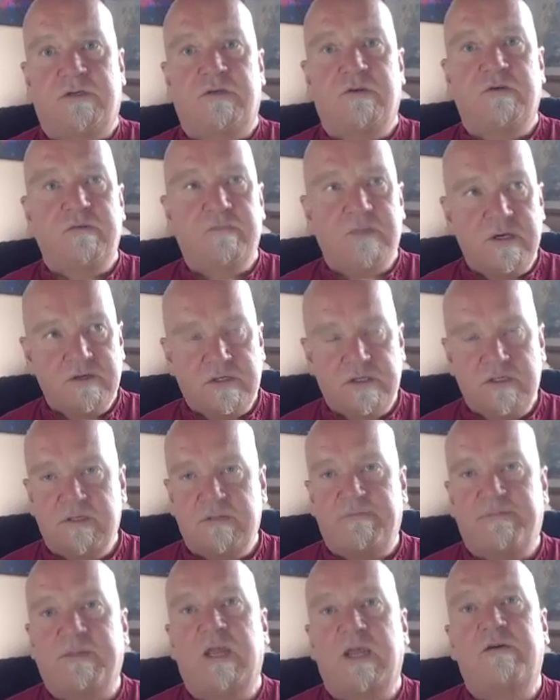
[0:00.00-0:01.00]
Your emotions
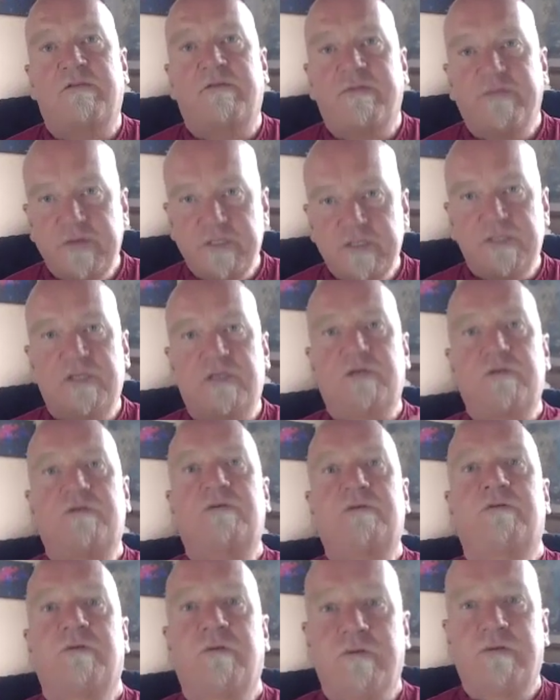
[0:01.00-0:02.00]
are a
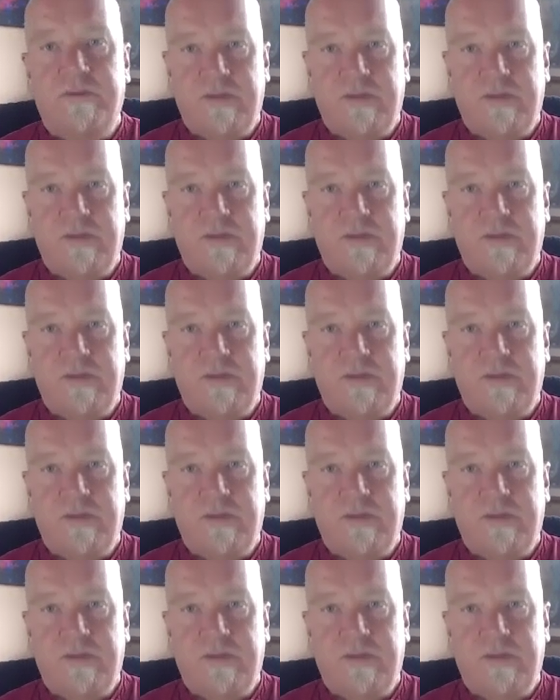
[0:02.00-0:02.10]
physical